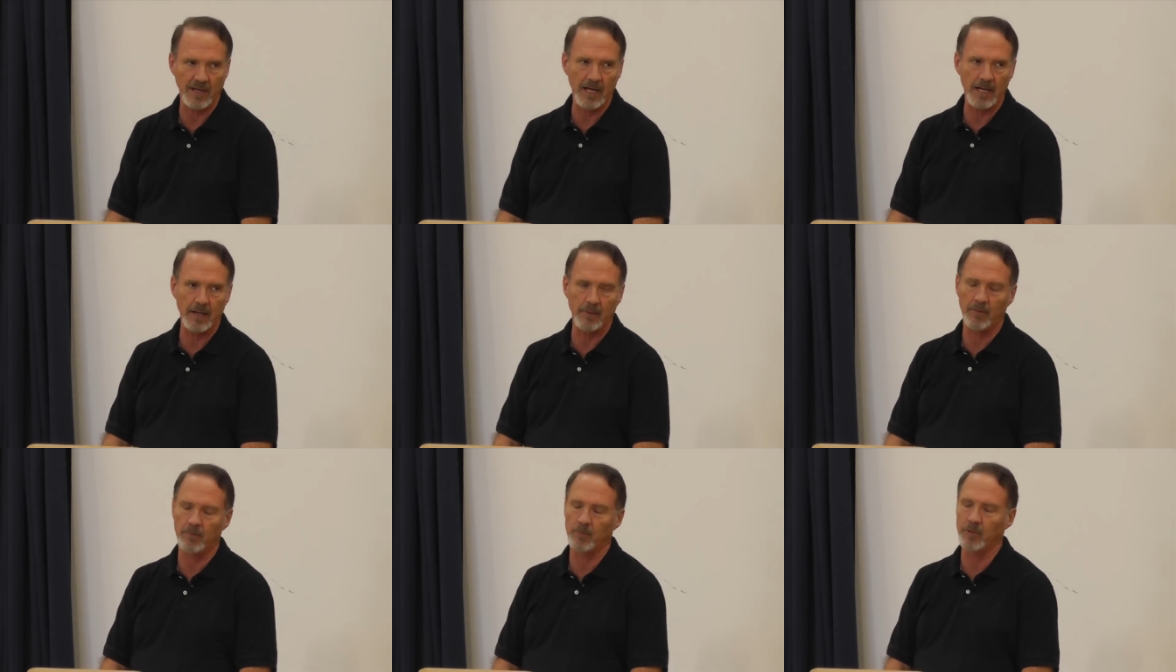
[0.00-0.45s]

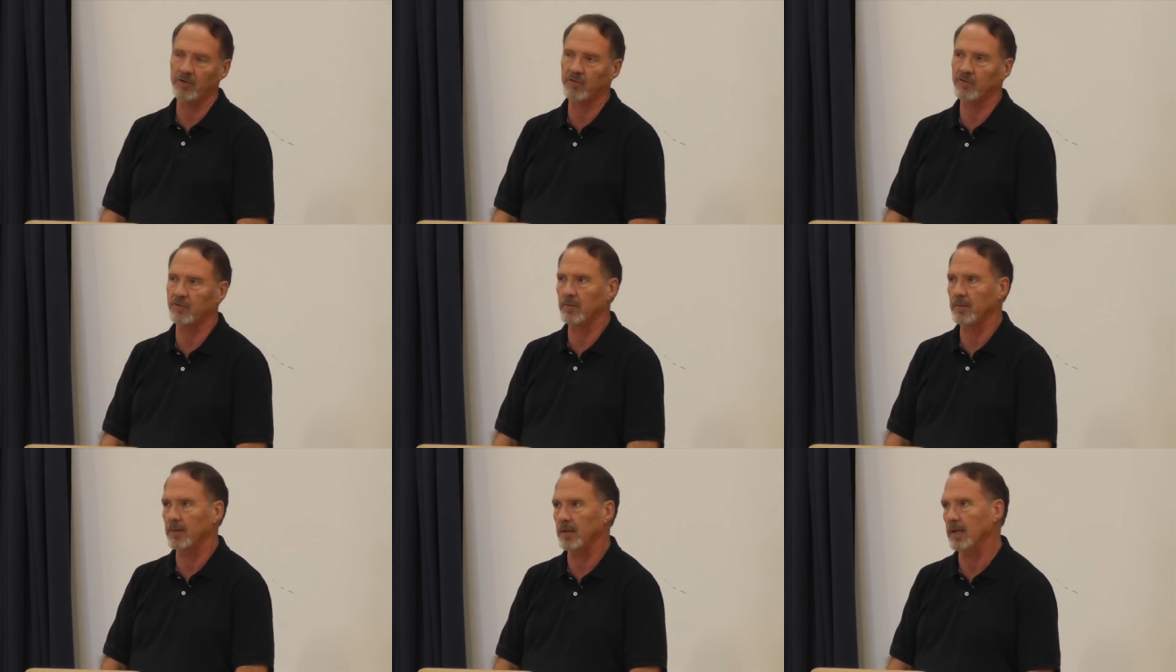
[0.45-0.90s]

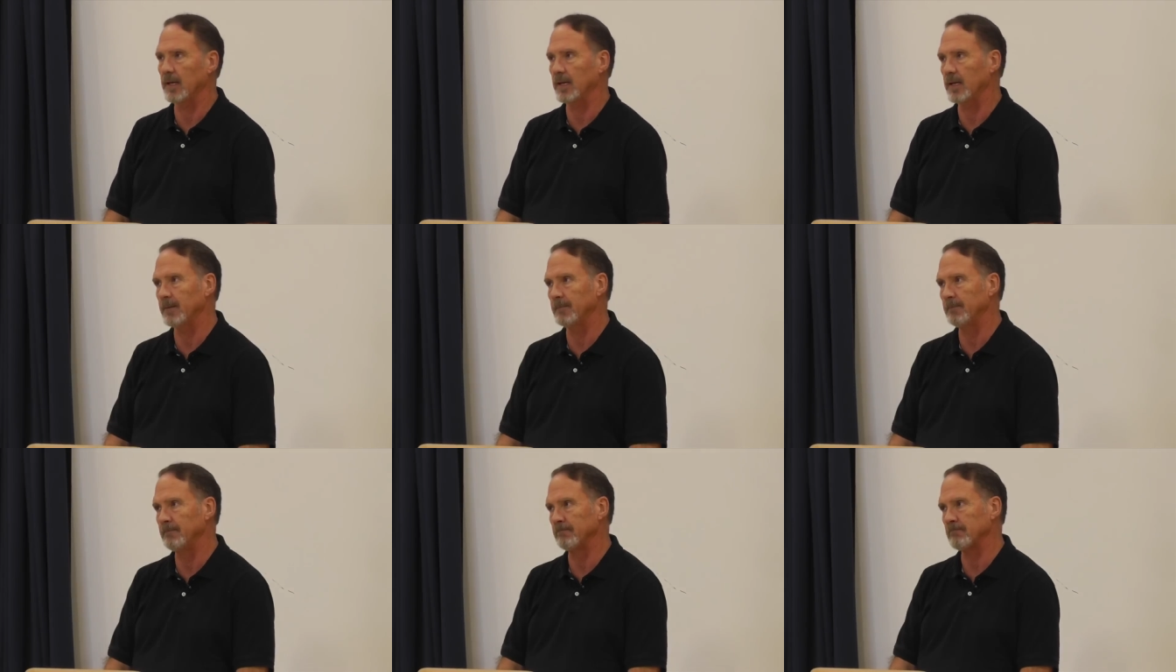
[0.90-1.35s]

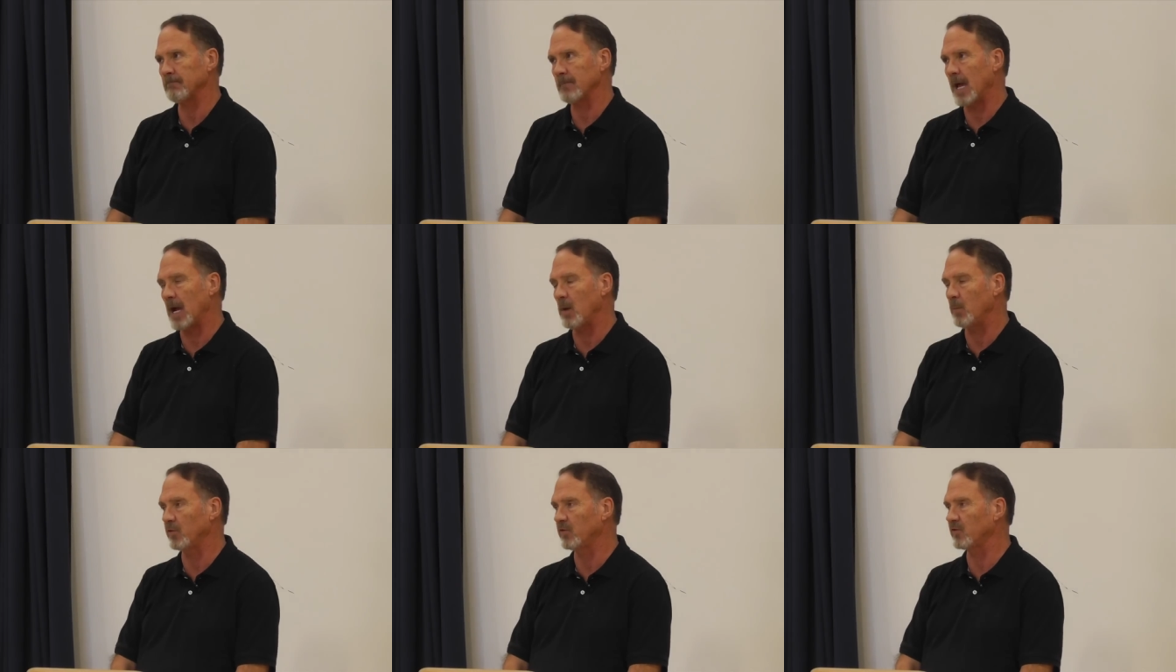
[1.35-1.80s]

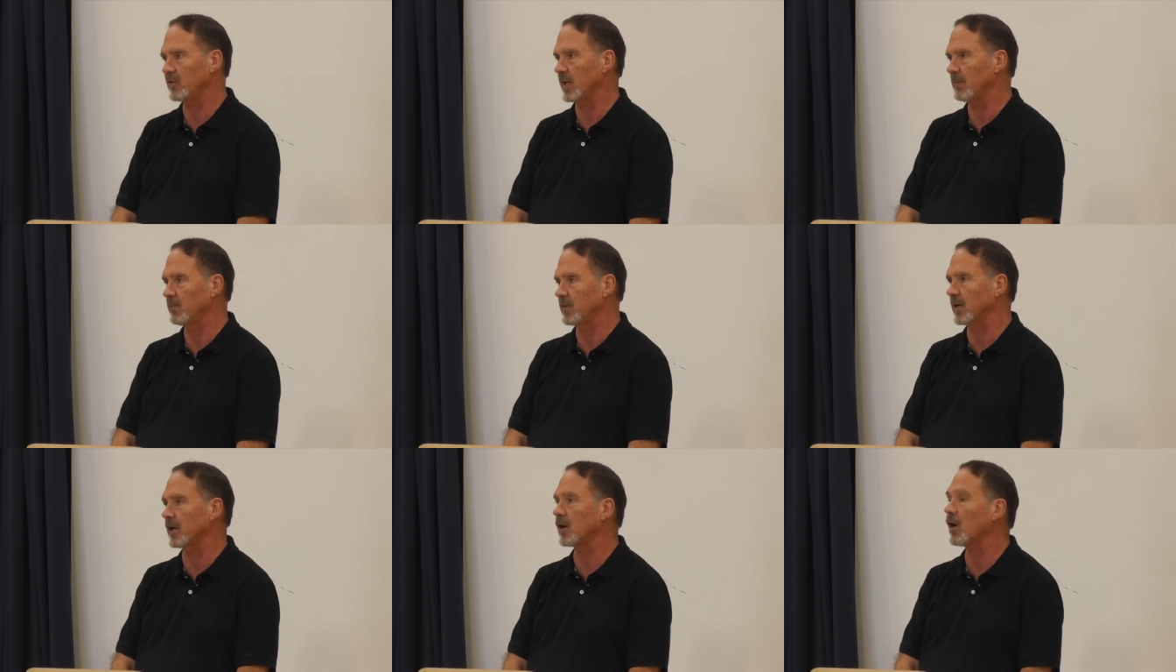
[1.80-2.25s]
I was
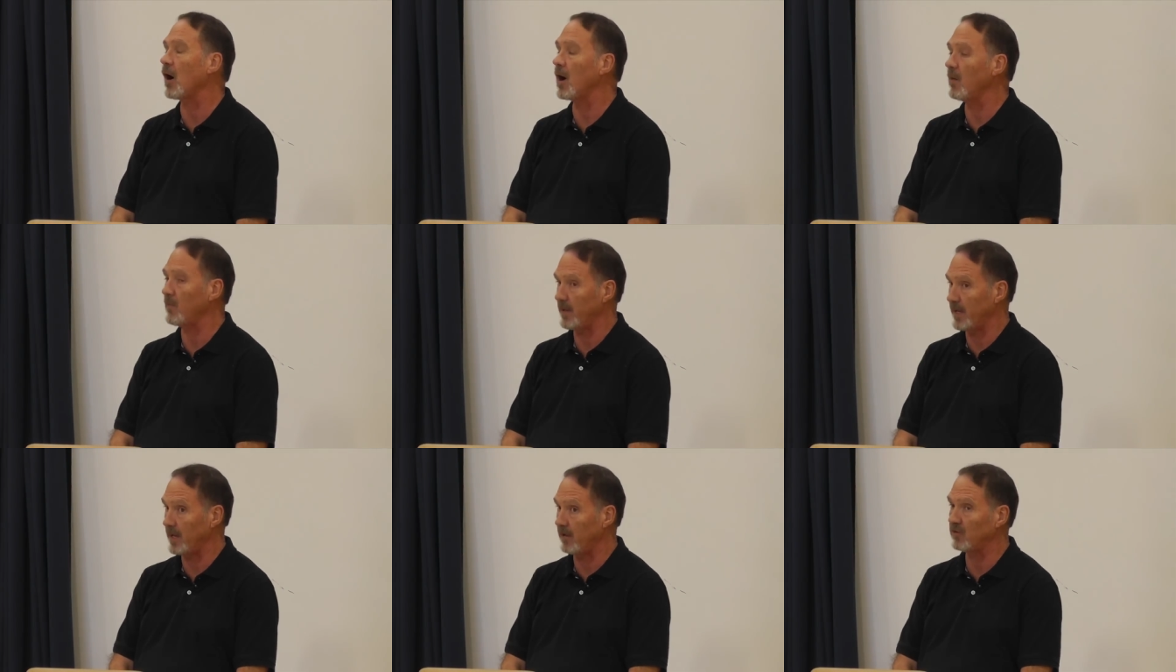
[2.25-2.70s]
saved in a
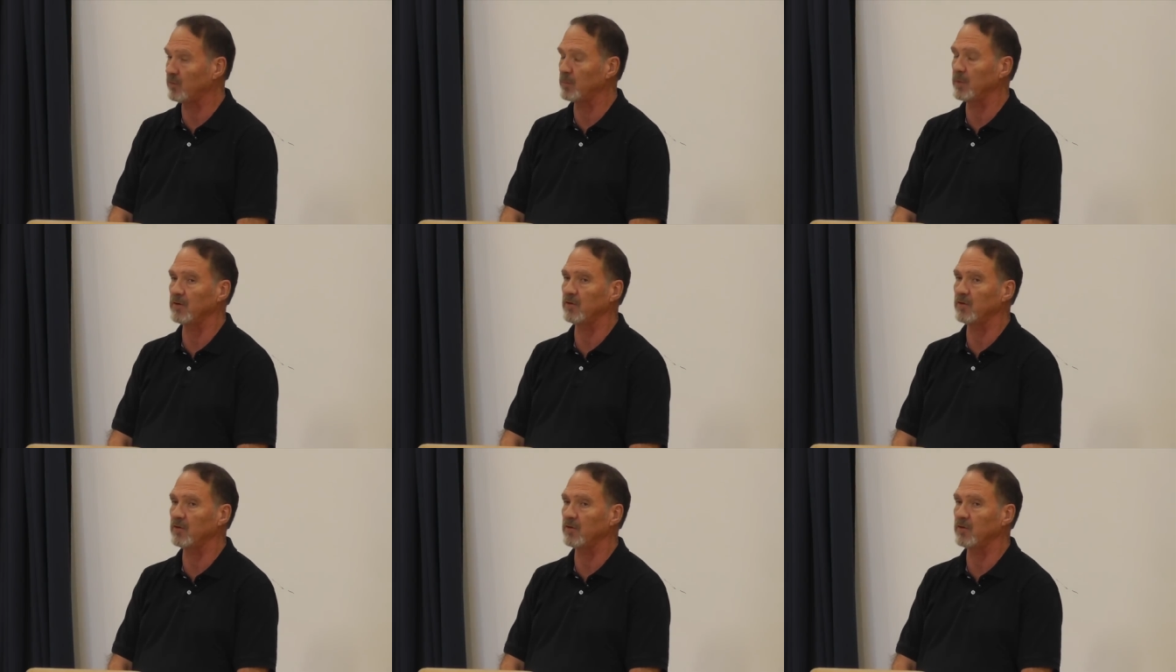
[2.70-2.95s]
coffeehouse